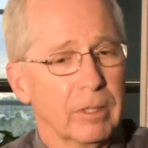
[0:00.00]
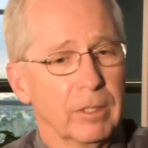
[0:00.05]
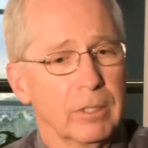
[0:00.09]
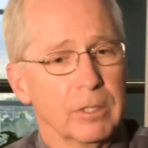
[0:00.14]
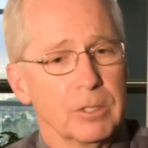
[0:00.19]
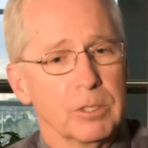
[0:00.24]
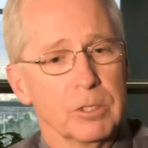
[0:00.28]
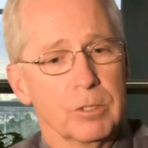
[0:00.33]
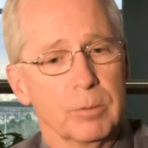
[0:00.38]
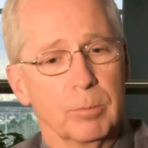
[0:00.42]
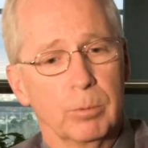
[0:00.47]

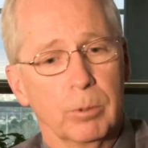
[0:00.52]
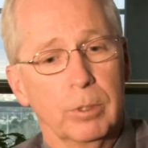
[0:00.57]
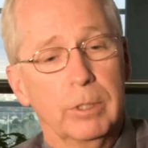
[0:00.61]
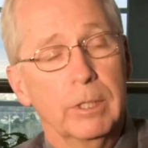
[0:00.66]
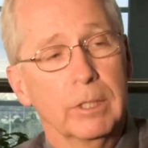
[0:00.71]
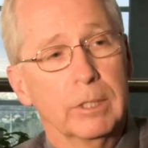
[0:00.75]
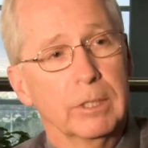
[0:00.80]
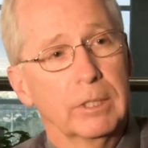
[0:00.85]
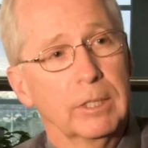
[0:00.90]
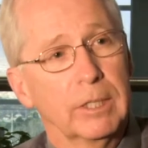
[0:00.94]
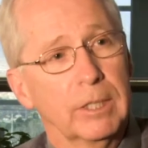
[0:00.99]
This is a
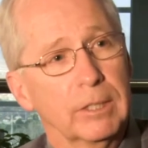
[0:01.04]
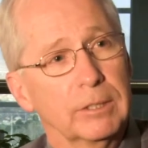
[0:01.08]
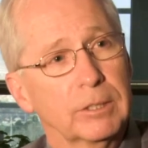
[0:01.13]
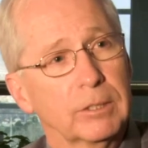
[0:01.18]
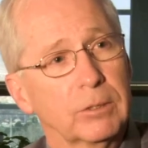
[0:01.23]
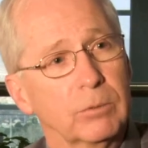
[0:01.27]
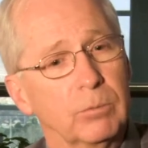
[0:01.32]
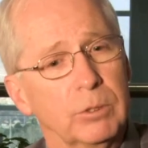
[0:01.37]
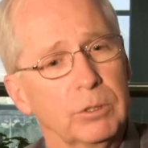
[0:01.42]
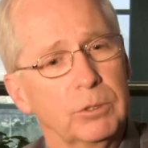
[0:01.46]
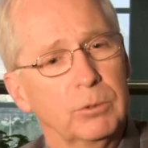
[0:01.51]
breathing
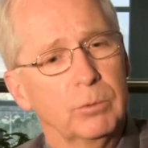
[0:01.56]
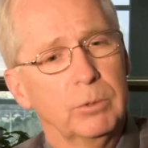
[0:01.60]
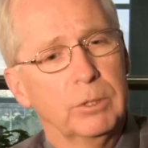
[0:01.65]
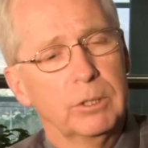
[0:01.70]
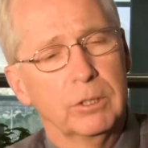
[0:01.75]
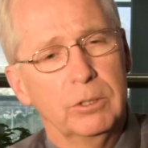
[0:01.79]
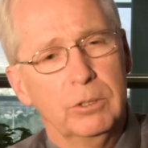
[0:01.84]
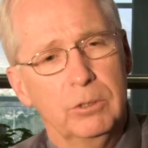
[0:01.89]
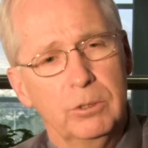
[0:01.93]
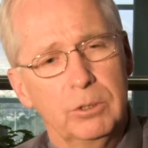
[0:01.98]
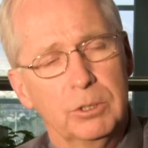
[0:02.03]
test which we
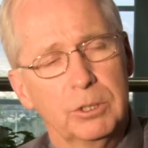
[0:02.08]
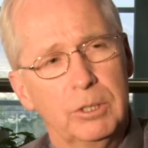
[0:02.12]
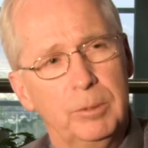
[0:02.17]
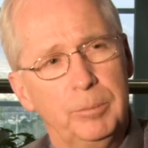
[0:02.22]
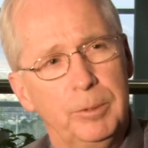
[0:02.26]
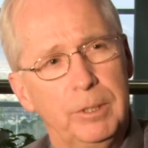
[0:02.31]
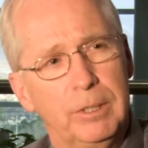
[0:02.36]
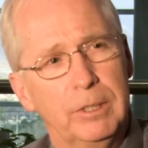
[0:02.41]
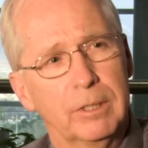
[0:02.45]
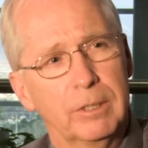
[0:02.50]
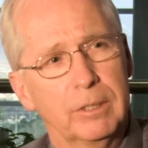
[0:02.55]
can usually
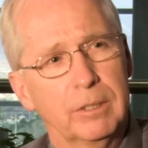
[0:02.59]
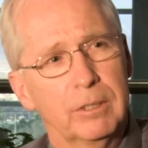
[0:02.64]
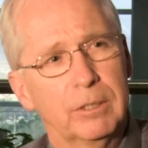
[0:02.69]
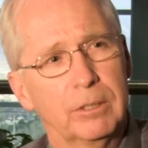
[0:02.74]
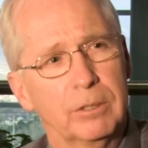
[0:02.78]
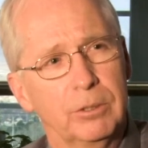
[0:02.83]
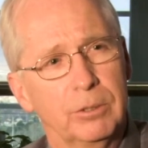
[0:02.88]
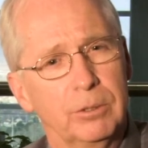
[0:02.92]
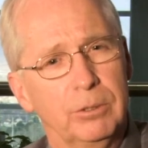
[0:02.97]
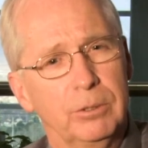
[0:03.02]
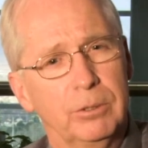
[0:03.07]
begin
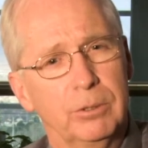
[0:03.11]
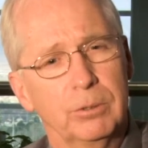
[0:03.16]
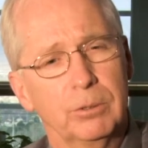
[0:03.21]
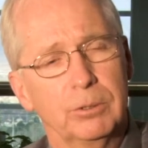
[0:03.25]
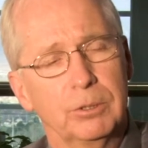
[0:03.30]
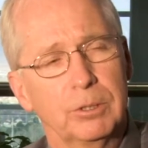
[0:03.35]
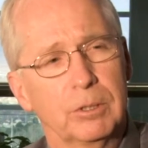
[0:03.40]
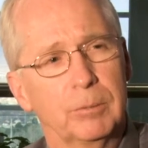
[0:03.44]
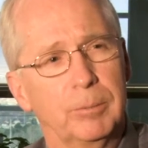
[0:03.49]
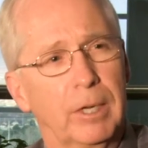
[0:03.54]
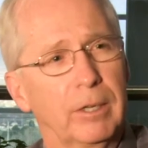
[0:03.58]
to
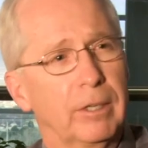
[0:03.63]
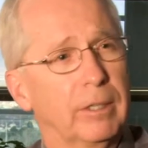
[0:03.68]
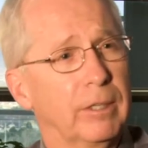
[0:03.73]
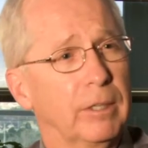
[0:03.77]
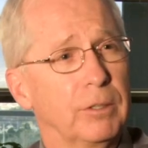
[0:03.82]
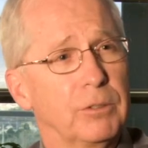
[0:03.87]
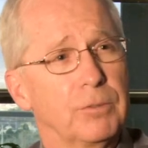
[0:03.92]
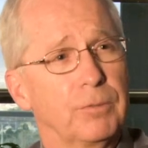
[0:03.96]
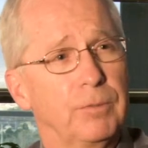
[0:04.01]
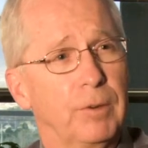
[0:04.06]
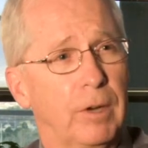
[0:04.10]
use at about
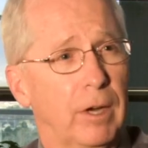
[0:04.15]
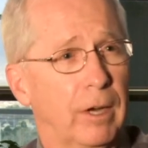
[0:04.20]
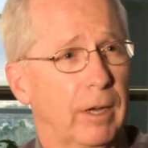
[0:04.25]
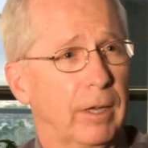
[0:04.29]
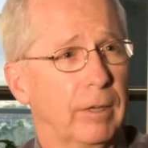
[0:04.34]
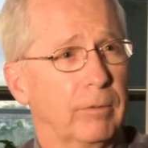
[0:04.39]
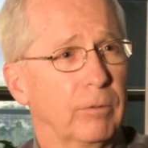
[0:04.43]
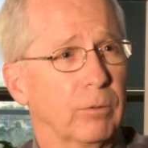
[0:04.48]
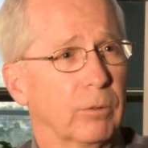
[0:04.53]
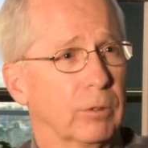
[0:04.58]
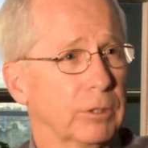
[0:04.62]
age
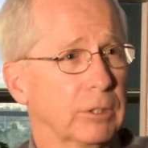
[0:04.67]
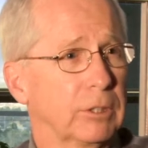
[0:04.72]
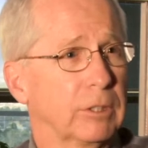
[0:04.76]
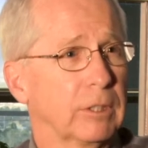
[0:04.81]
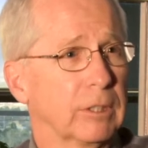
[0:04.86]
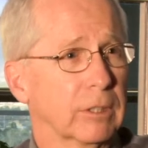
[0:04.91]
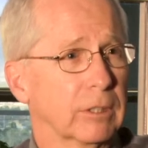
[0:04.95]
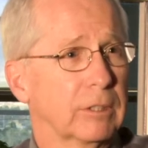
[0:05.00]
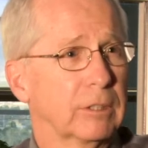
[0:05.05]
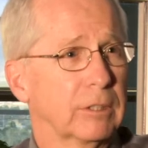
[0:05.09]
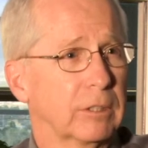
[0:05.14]
five or
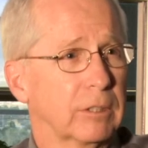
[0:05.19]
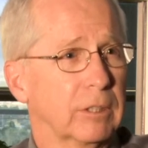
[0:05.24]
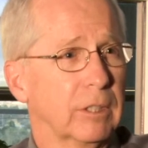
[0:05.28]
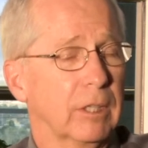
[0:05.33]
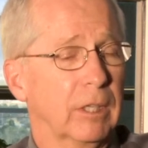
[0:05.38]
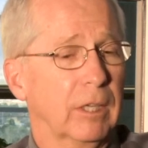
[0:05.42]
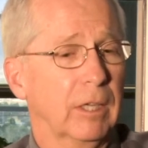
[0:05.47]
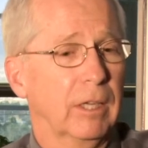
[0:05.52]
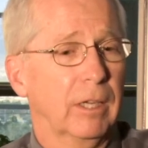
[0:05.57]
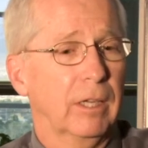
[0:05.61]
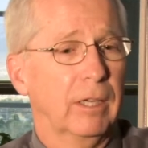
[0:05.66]
six.
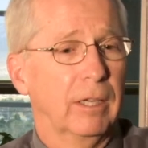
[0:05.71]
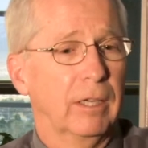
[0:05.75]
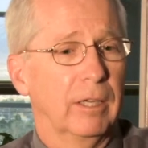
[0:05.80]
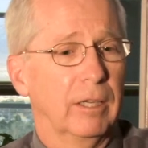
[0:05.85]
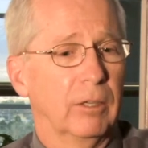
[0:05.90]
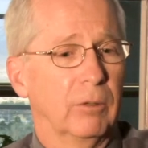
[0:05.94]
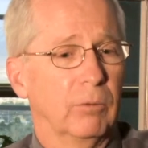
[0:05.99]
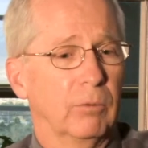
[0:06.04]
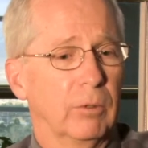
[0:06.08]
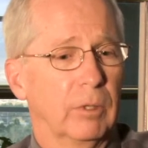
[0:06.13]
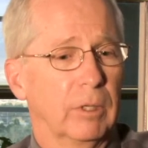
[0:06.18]

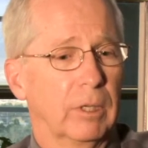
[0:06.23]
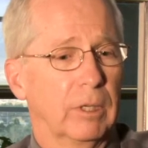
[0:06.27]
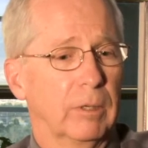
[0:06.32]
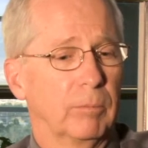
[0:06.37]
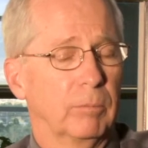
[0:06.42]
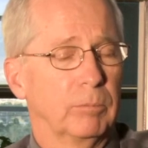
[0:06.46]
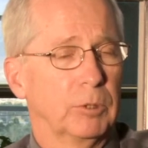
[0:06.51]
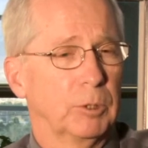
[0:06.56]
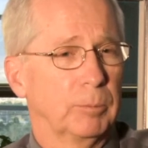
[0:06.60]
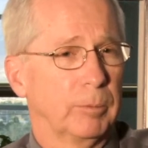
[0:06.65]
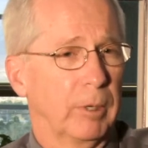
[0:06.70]
And uh,
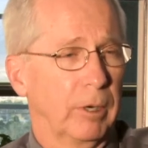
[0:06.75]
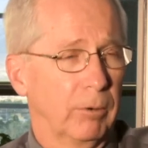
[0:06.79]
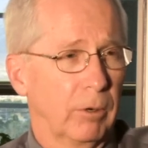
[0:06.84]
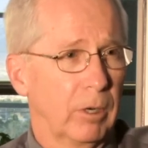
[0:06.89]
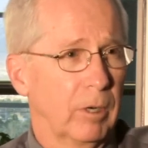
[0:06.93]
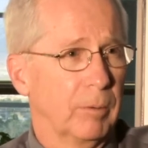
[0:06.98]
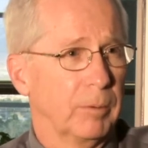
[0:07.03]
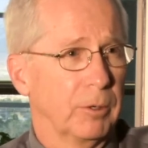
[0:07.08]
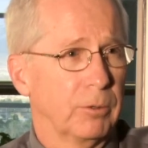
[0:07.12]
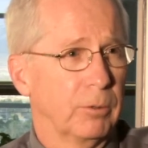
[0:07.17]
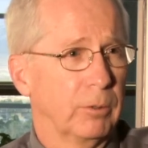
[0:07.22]

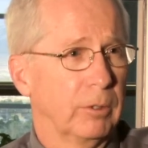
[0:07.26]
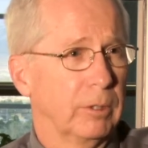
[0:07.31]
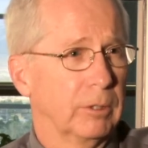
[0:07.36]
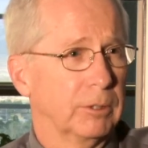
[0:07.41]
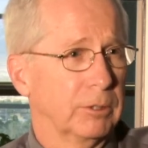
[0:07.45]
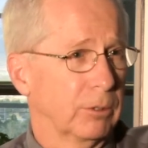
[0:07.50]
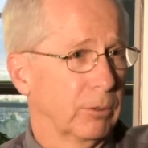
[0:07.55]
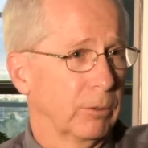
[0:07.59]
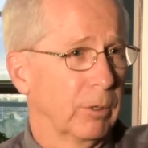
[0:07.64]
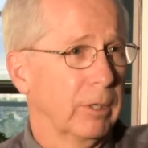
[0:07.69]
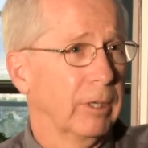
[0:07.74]
spirometry
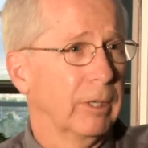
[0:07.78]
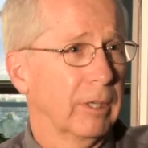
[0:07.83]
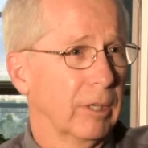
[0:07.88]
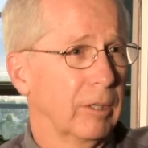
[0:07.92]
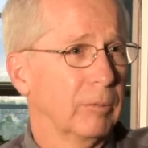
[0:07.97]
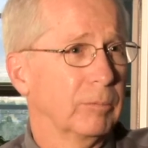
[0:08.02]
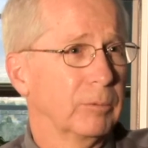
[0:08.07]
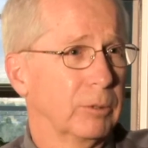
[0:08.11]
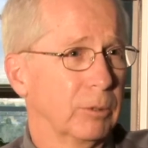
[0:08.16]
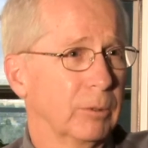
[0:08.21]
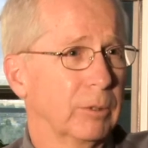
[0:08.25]
is a great
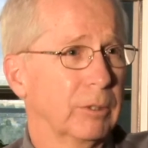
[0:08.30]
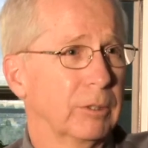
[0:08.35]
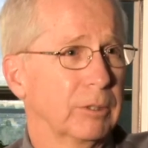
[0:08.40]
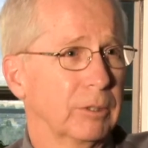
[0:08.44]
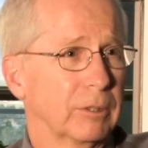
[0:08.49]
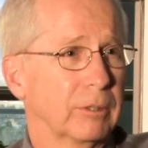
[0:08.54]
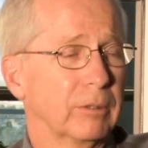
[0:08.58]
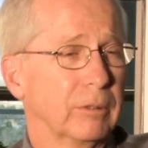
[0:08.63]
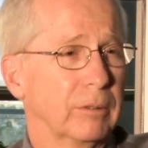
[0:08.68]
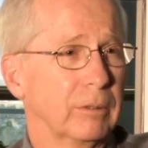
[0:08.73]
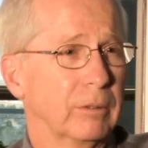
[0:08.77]
help to us
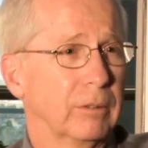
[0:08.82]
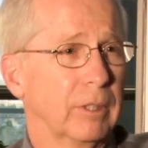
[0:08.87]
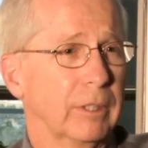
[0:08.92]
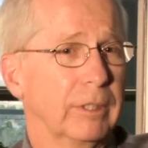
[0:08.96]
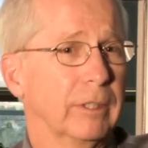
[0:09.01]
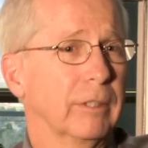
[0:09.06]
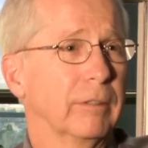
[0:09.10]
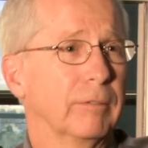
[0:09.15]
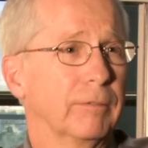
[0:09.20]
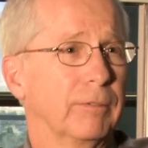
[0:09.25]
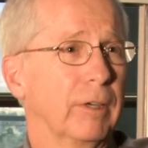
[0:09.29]
to
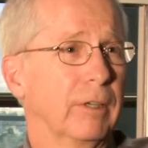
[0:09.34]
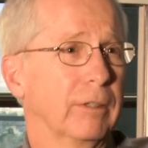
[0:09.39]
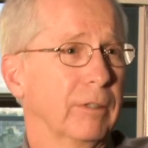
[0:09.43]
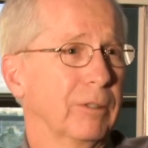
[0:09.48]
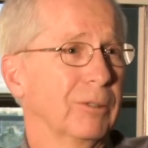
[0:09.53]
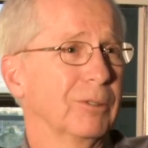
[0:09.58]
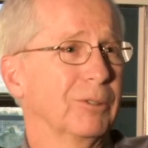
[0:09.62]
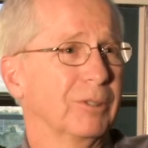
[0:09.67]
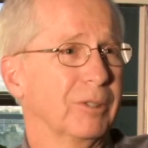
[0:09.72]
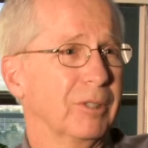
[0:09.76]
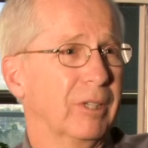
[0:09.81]
identify
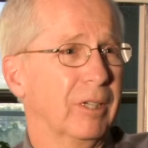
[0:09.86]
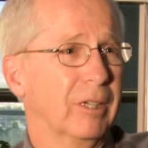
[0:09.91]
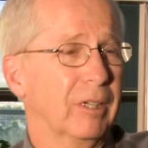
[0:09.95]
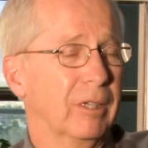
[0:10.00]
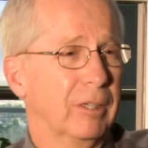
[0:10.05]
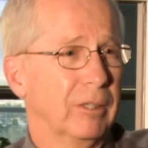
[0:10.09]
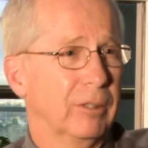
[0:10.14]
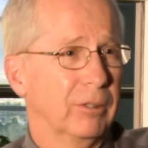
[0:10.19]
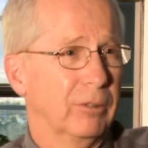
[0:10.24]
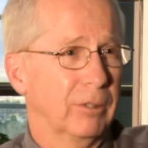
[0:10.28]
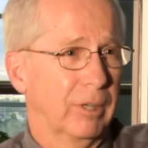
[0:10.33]
those
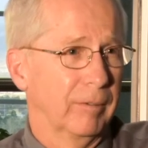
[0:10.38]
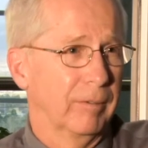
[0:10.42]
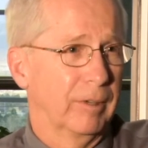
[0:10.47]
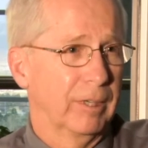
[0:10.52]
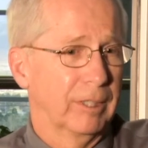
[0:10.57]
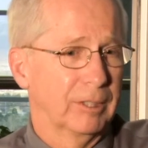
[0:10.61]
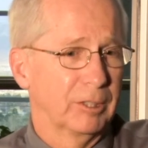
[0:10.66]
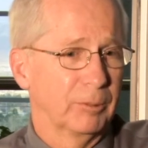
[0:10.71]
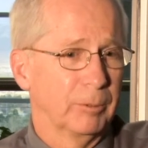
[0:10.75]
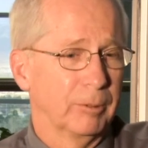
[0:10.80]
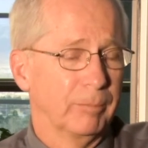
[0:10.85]
who have
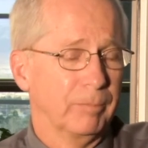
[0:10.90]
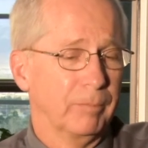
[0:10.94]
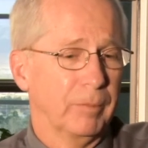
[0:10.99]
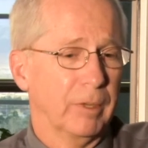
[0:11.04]
asthma.